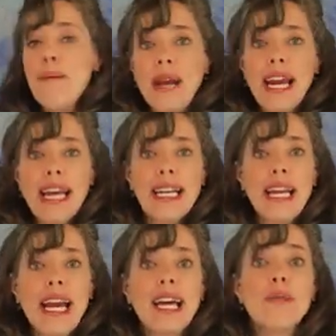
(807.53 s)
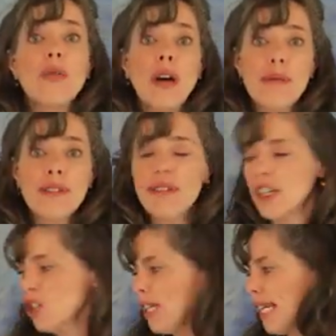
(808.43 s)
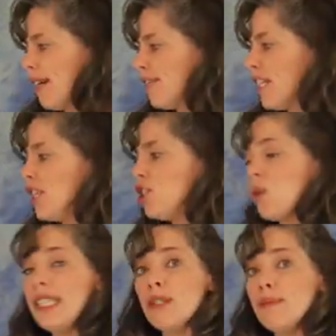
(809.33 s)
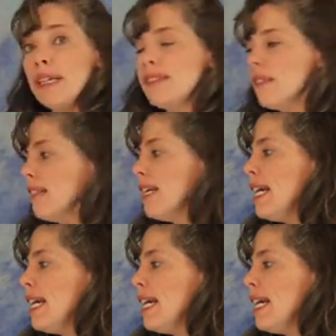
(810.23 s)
pain, and proper functioning of a joint or muscle.